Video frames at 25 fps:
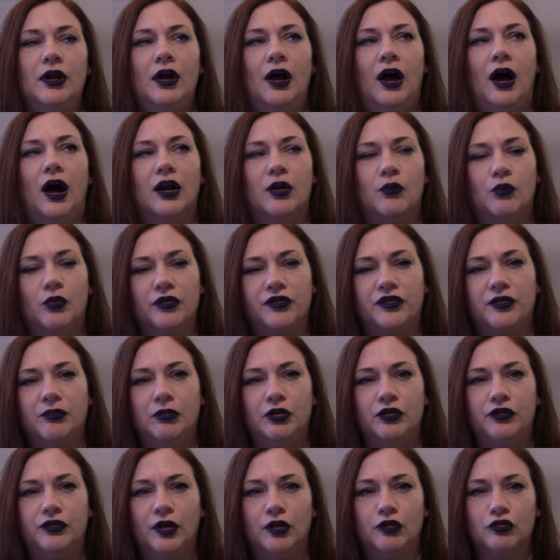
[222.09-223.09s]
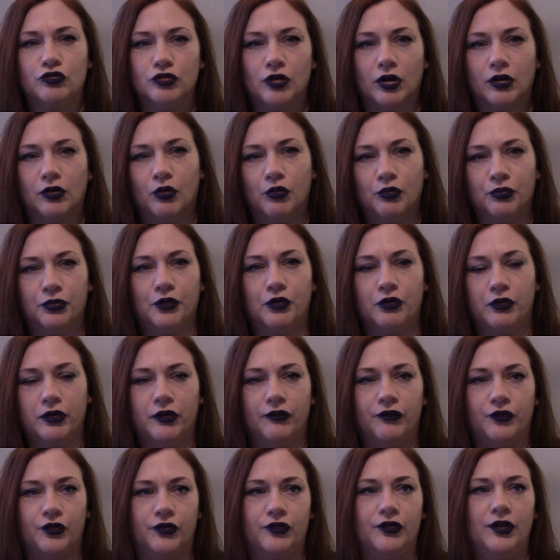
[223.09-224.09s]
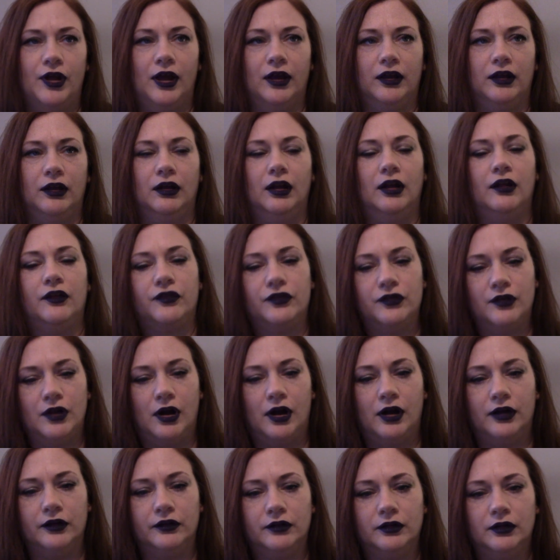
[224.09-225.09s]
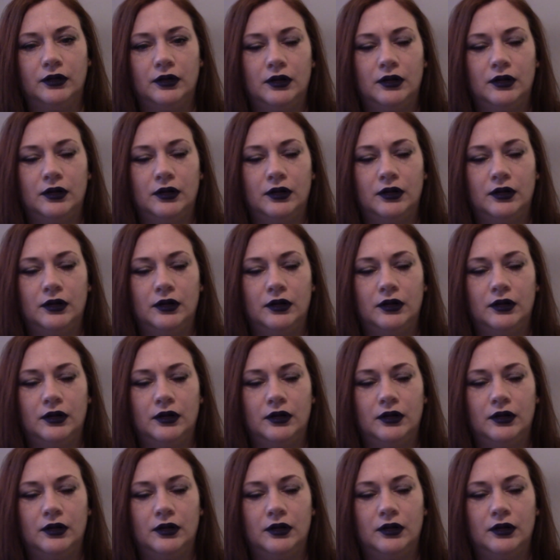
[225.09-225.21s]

I don't want somebody to say it's not Whole 30 for snacking. It's not.